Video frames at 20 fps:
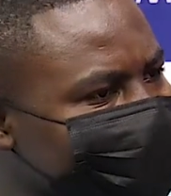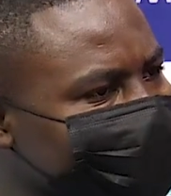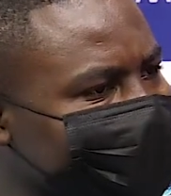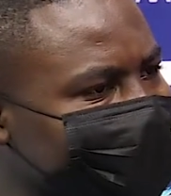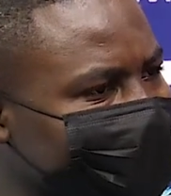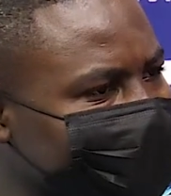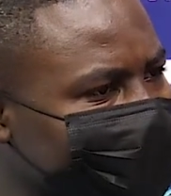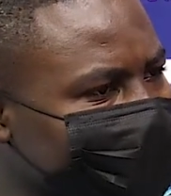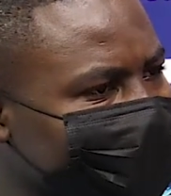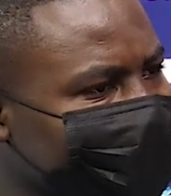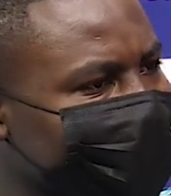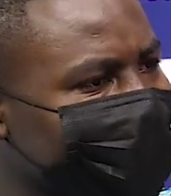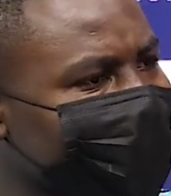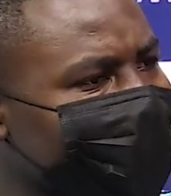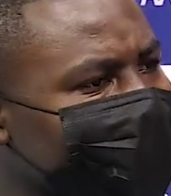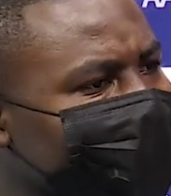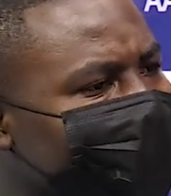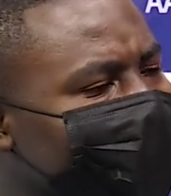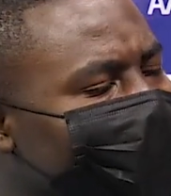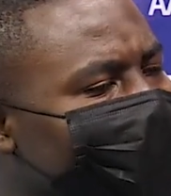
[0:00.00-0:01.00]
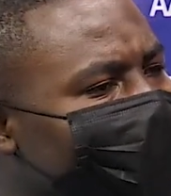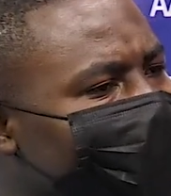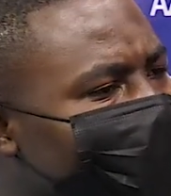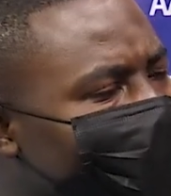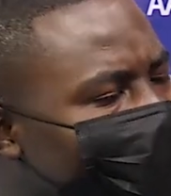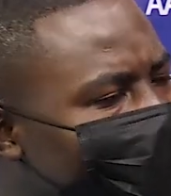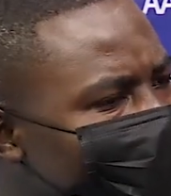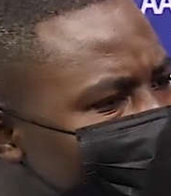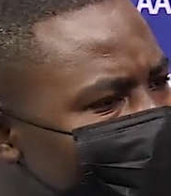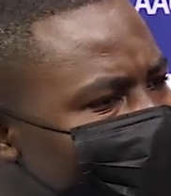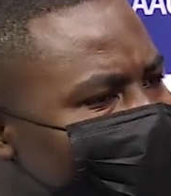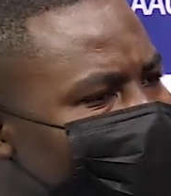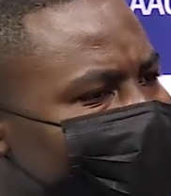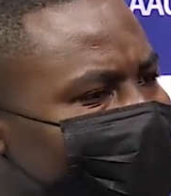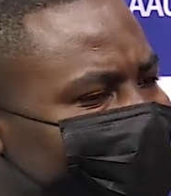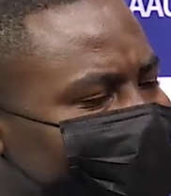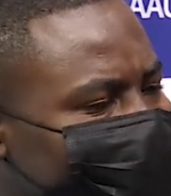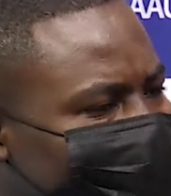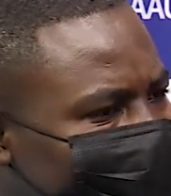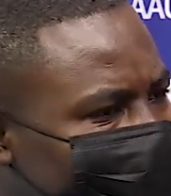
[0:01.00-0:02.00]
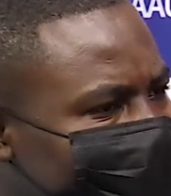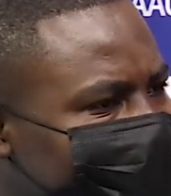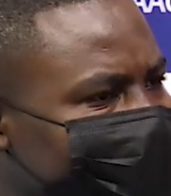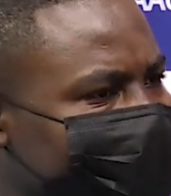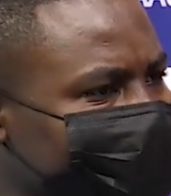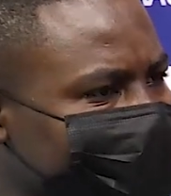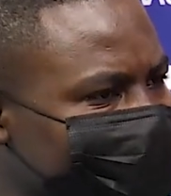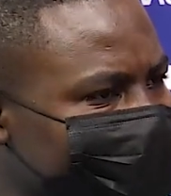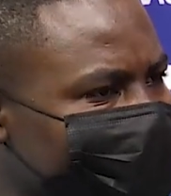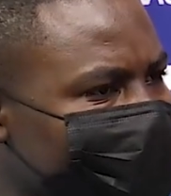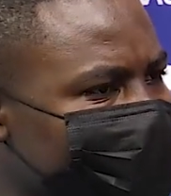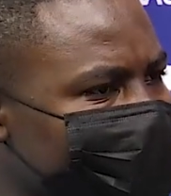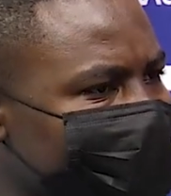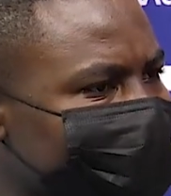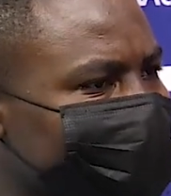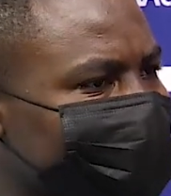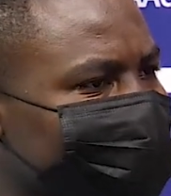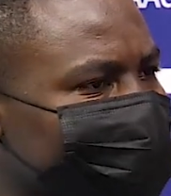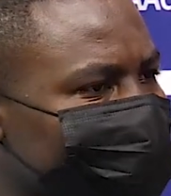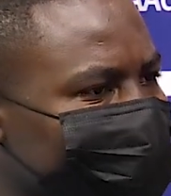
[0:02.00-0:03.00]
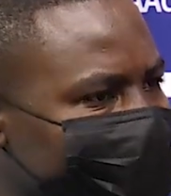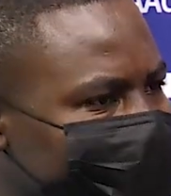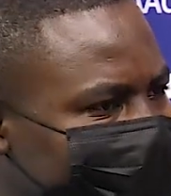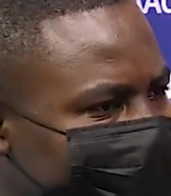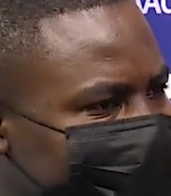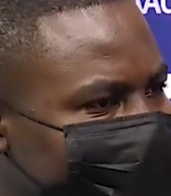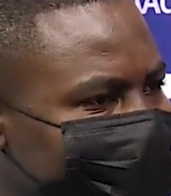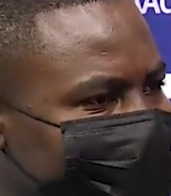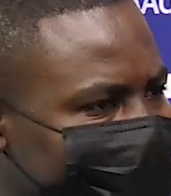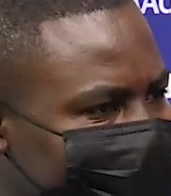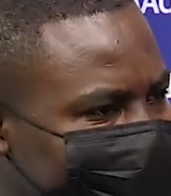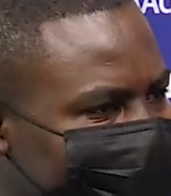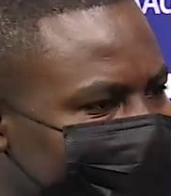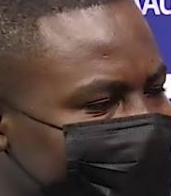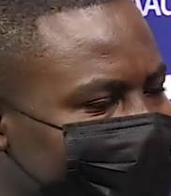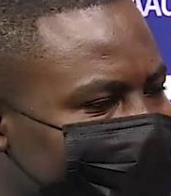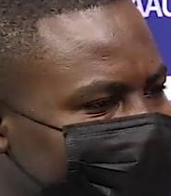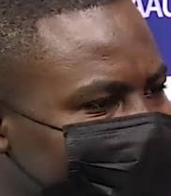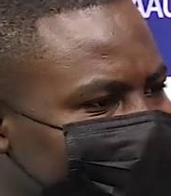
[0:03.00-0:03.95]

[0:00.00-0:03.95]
pillar. How much partnership have you been able to create by